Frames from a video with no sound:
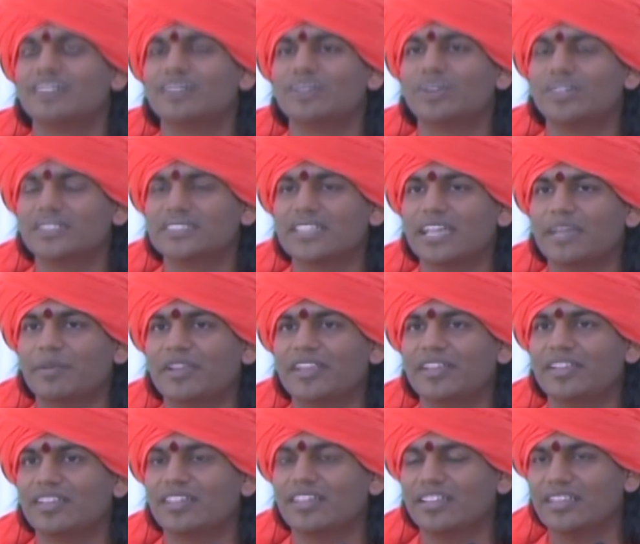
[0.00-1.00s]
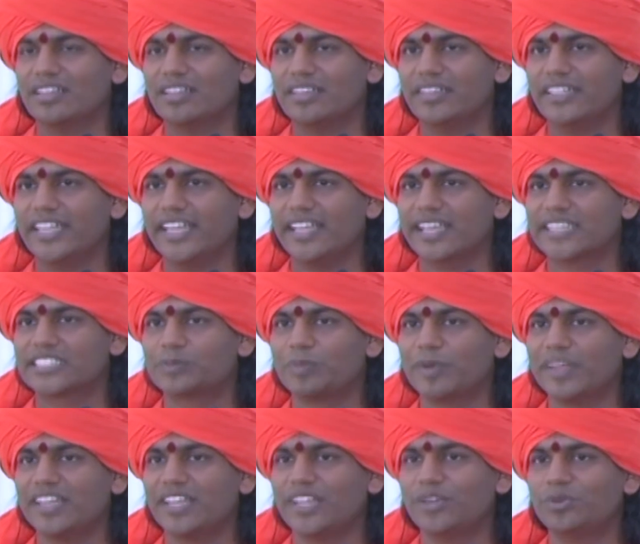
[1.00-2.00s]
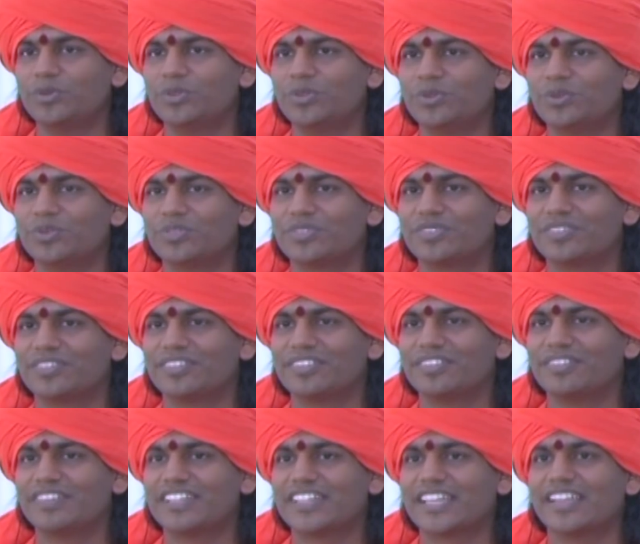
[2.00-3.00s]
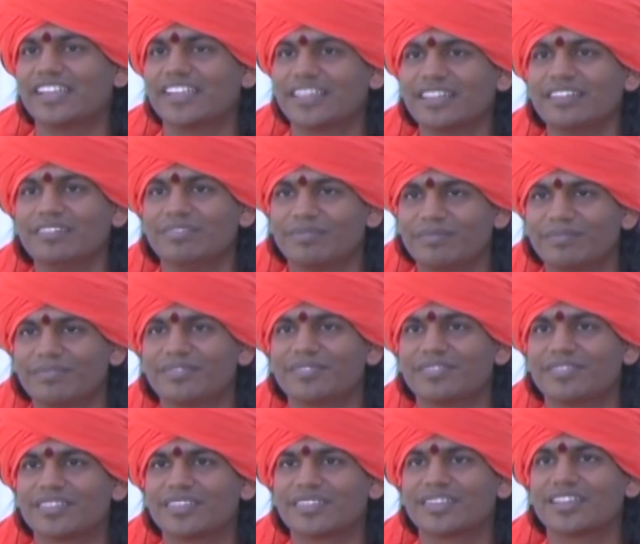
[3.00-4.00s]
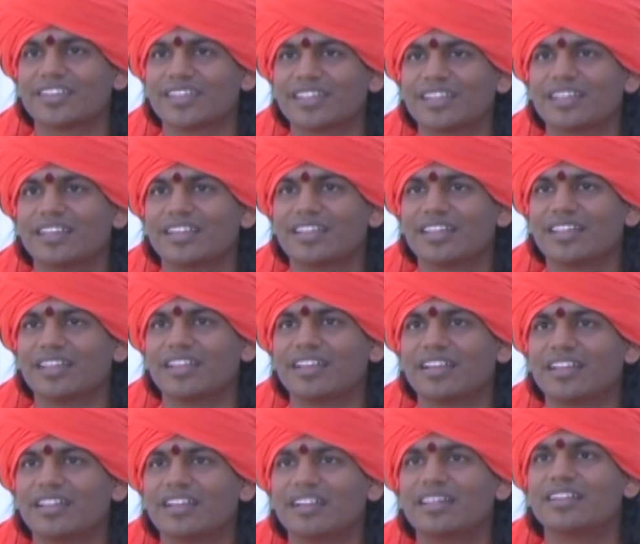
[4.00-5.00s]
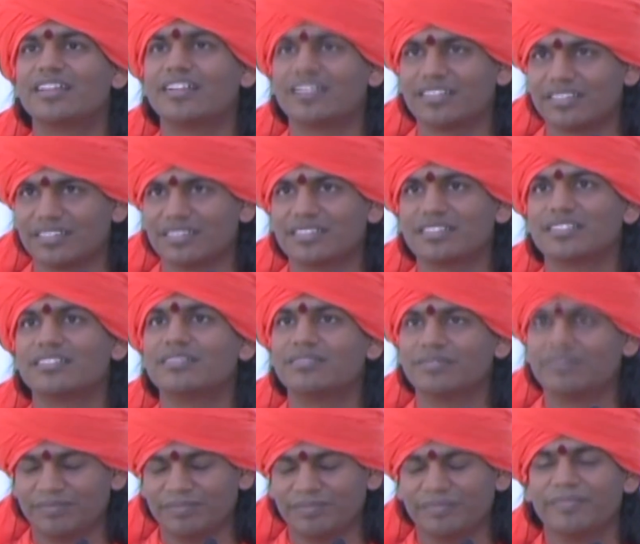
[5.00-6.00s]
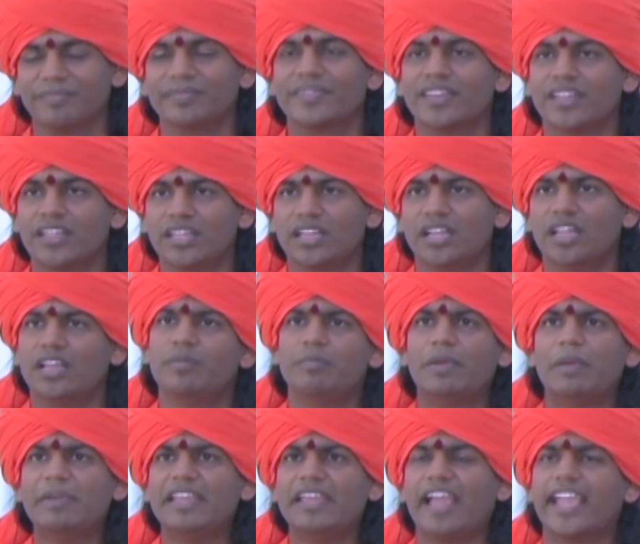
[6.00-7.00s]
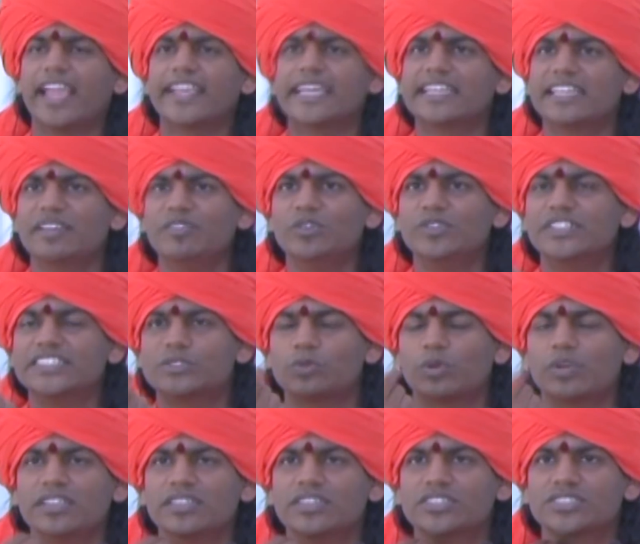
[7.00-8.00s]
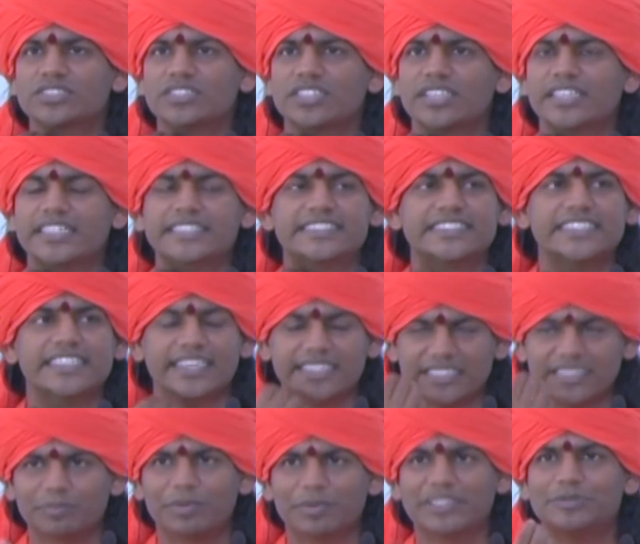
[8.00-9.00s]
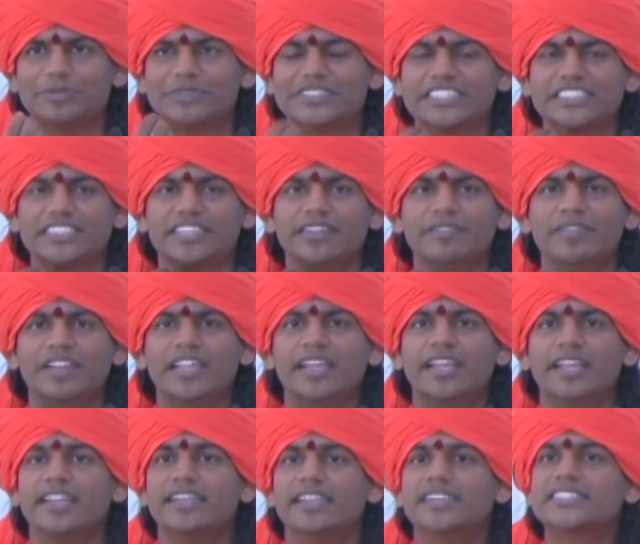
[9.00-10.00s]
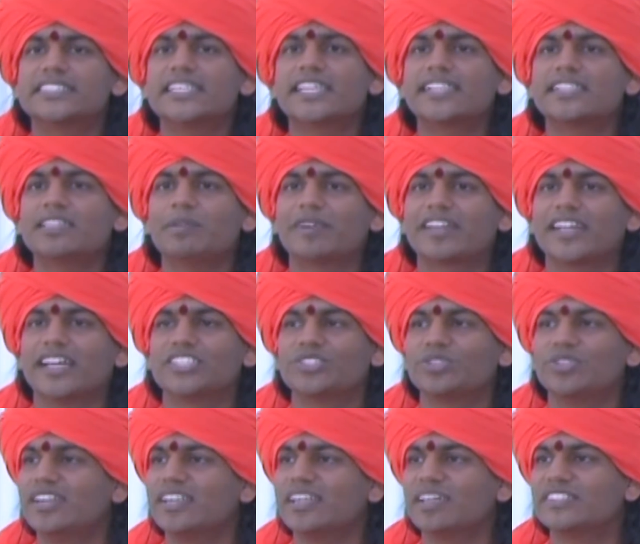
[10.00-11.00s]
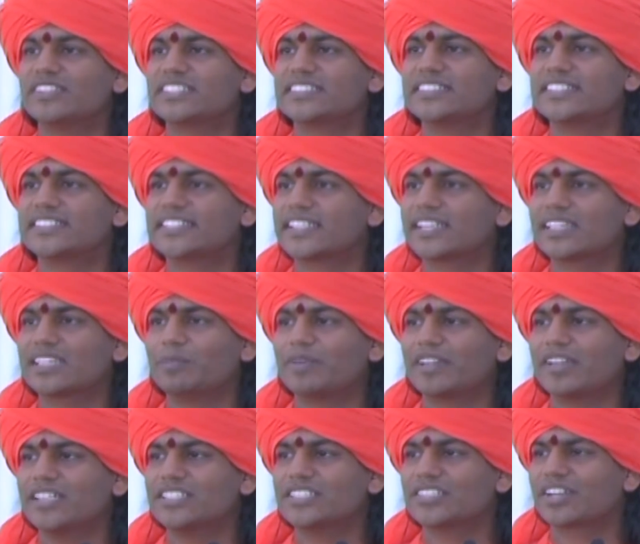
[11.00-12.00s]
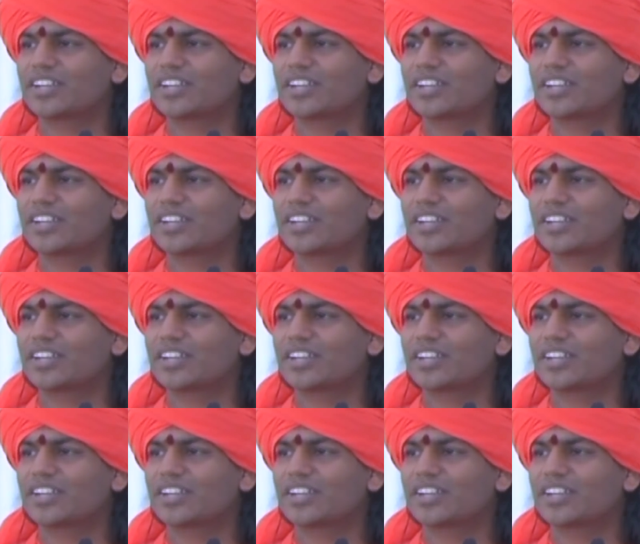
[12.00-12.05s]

You understand? I mean, did I explain? I don't know whether I... Hmm? You did maybe my own perception. Hmm. Maybe I can give you this one uh, incident, please be seated. Nisarattah Maharaj, you heard of this Nisarattah Maharaj?